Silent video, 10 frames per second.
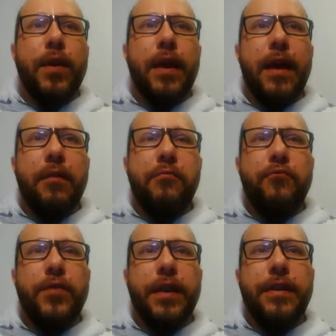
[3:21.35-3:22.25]
we have
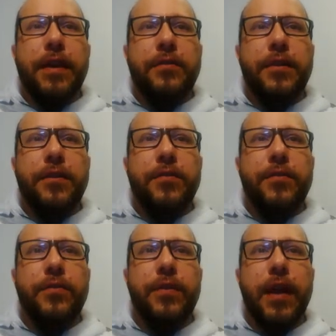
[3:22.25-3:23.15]

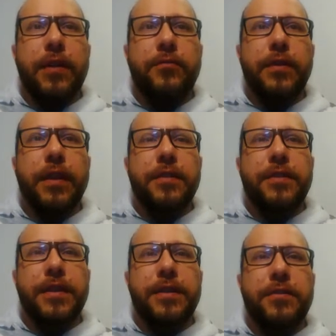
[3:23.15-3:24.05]

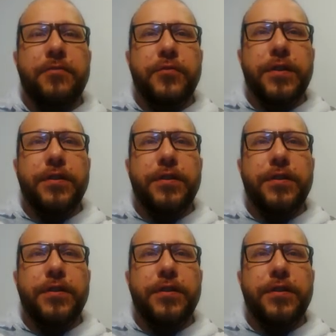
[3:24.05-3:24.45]
3,263